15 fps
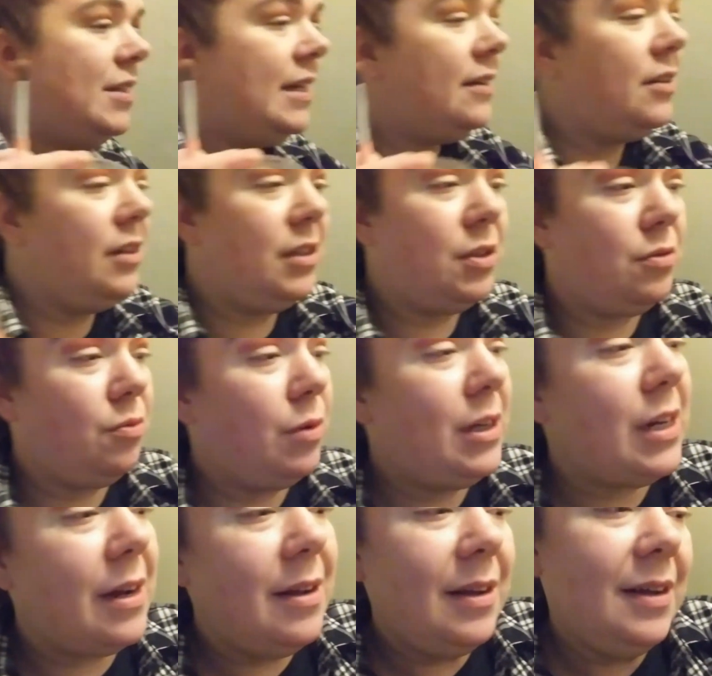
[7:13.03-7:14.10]
use,
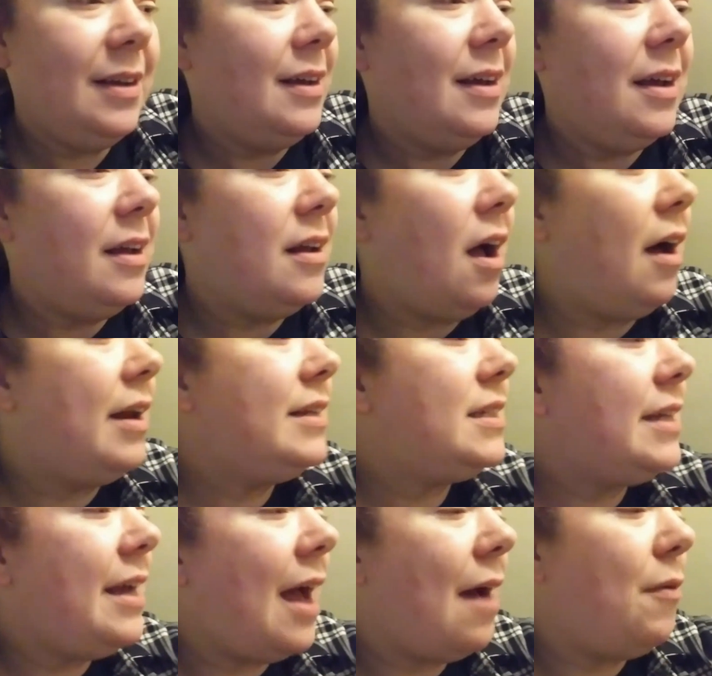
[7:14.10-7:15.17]
which
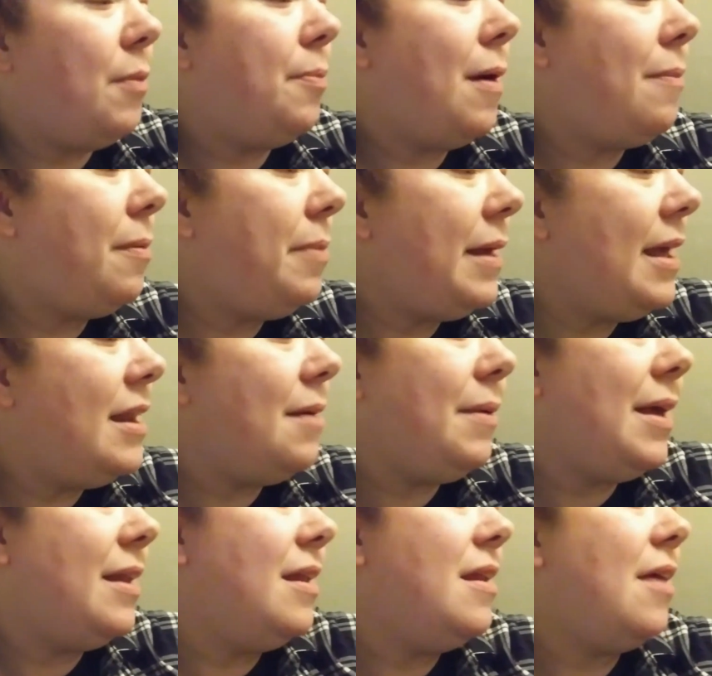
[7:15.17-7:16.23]
honestly, I will probably end up
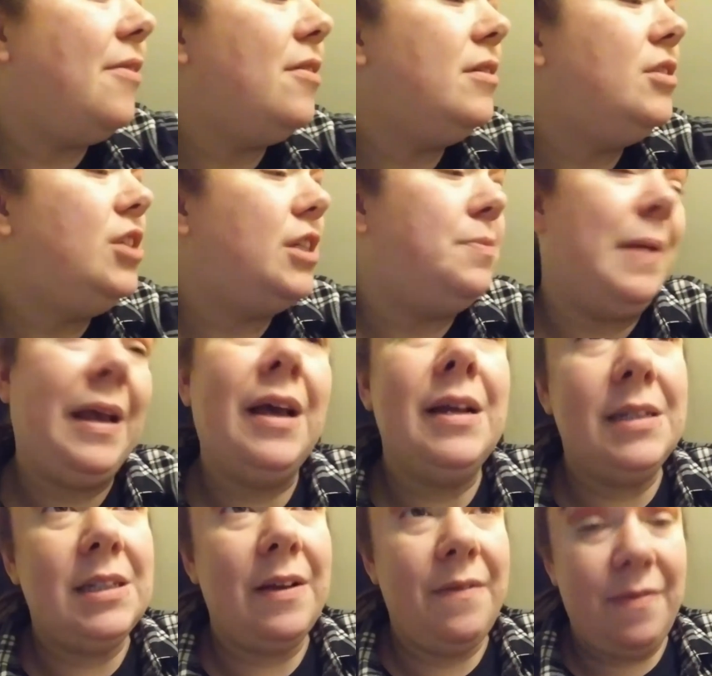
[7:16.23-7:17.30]
getting another just
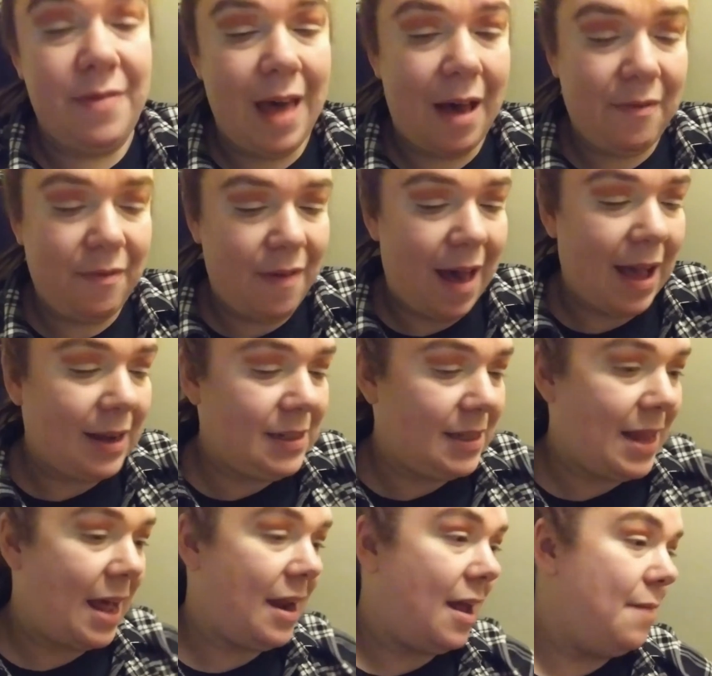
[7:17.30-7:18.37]
because of that fact
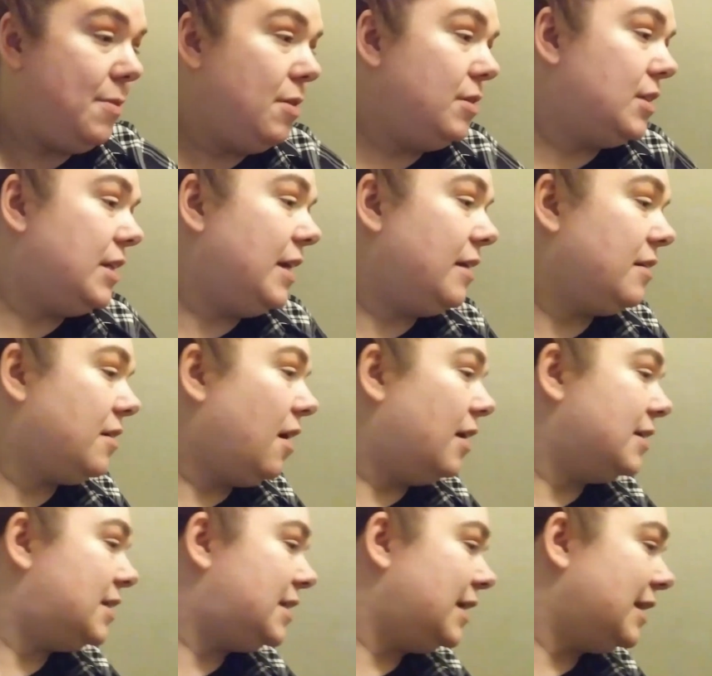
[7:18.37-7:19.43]
that I'm using it
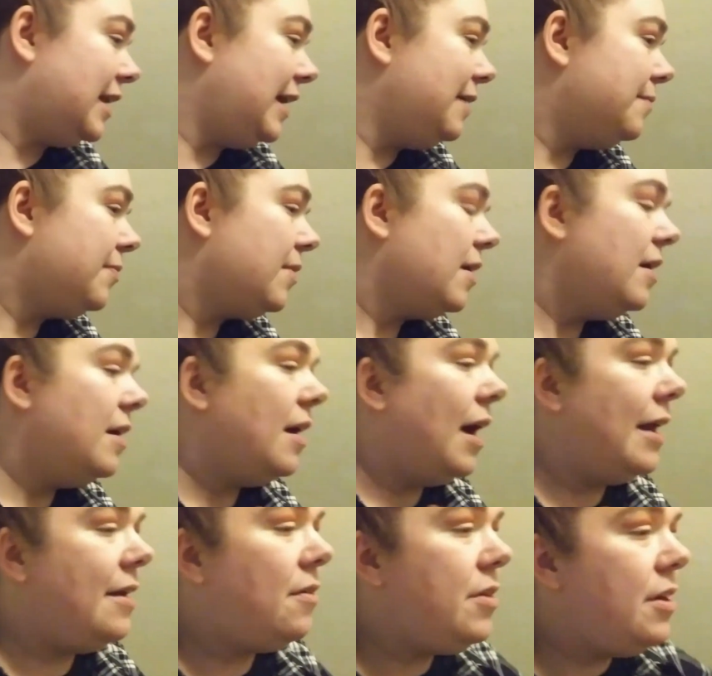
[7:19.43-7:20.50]
constantly. I
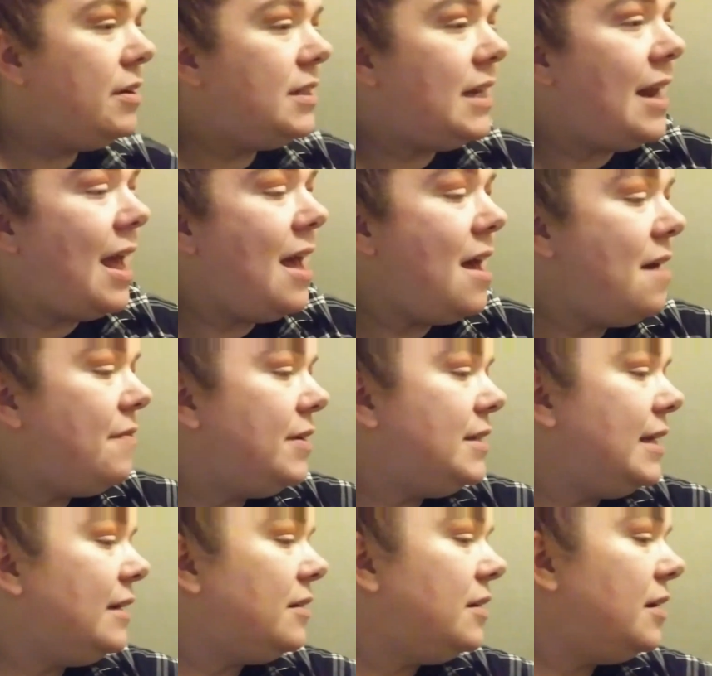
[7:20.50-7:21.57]
don't use it every
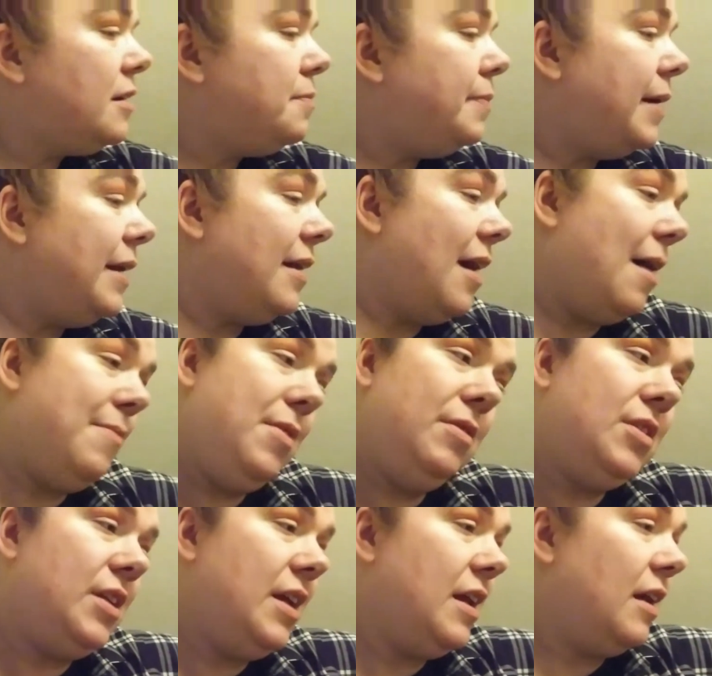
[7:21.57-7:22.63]
single look, but I'm
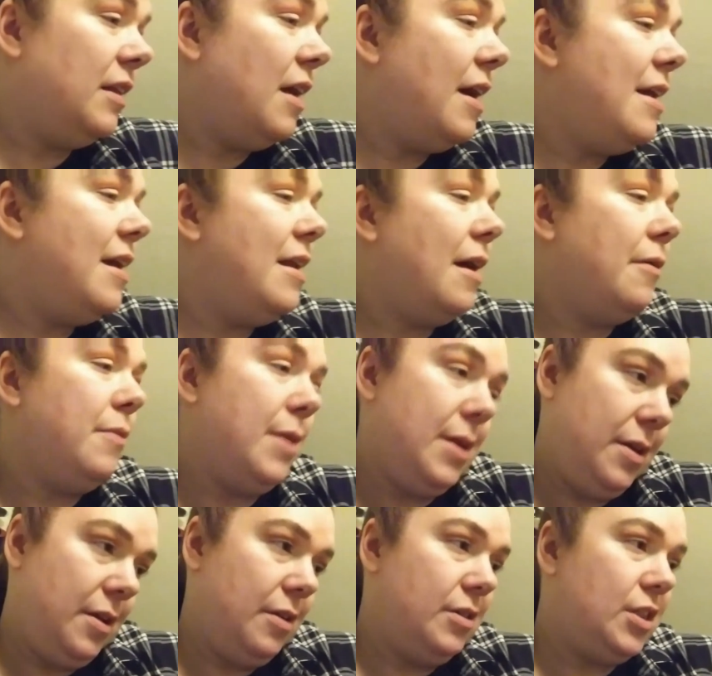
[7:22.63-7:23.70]
using it a lot, and I'll
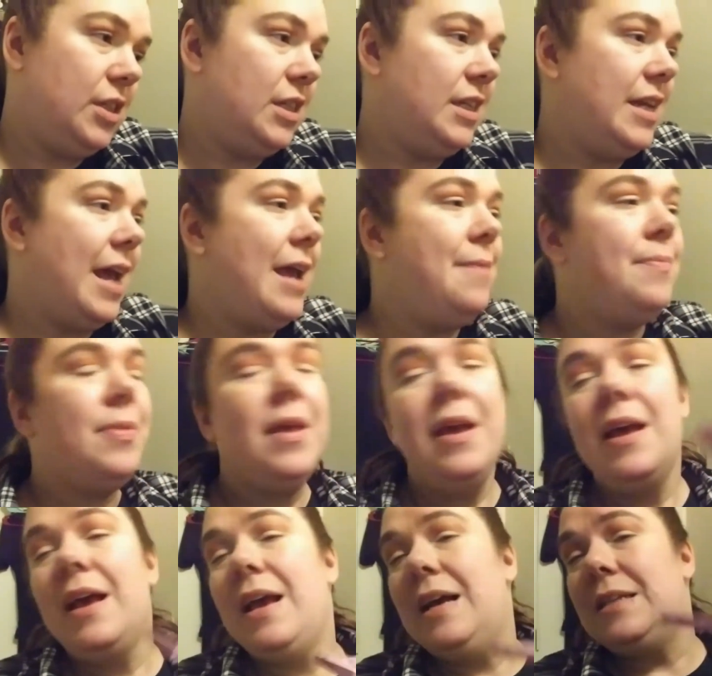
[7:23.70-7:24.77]
really use it today.
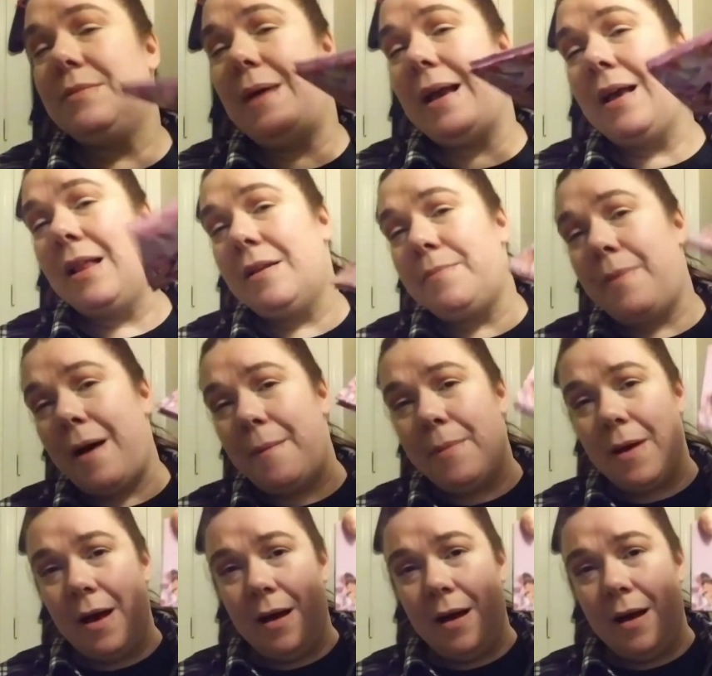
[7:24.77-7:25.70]
Is my ColourPop